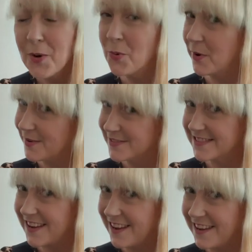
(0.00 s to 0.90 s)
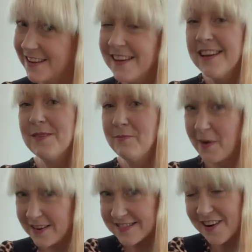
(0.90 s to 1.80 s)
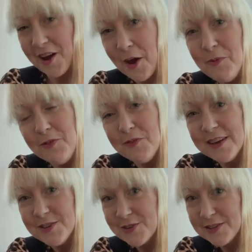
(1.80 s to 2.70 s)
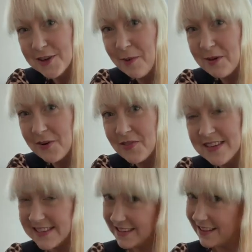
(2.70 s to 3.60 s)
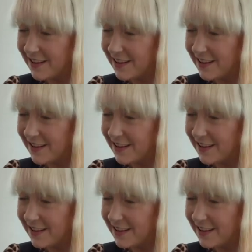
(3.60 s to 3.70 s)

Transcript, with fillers: we'll see but I hope you enjoyed coming on this little